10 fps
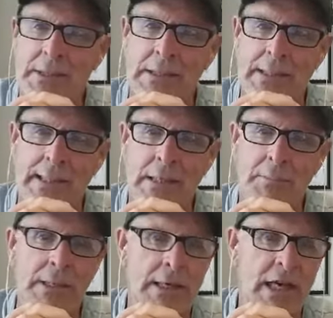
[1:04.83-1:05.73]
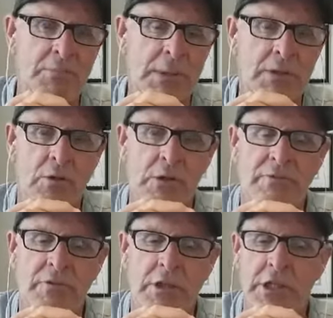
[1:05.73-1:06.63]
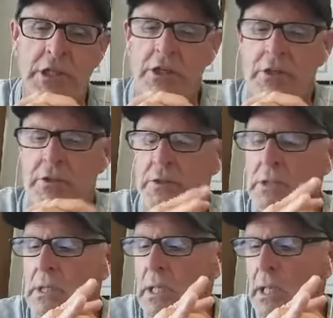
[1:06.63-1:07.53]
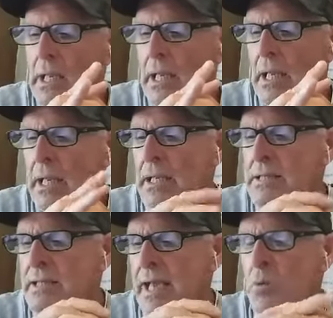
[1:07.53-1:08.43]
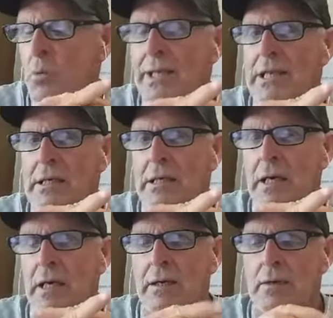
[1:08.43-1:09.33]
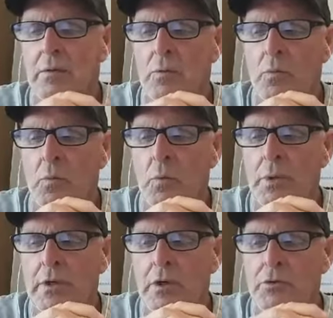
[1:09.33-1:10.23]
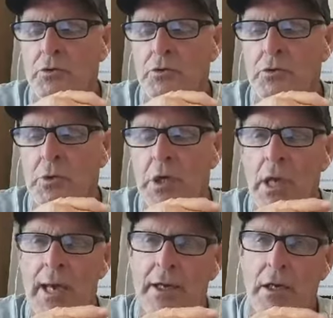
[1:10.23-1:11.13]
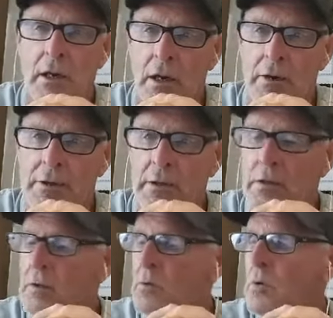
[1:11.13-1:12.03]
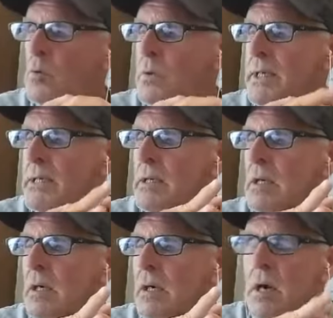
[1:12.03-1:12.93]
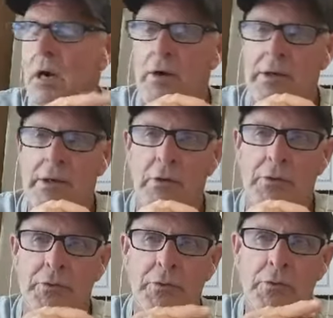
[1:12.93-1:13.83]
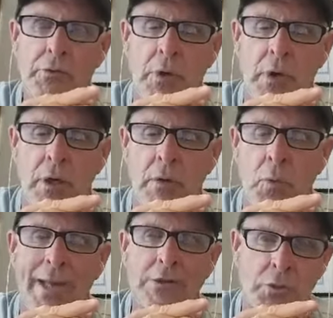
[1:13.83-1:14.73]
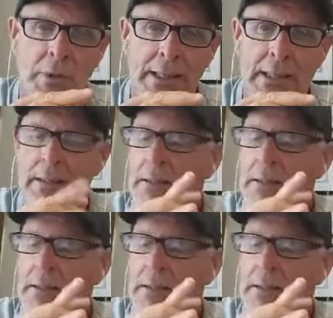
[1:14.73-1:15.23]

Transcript: that Emily and I have been doing for years, is that we don't do a lot of cardio. We get our cardio through our weight training,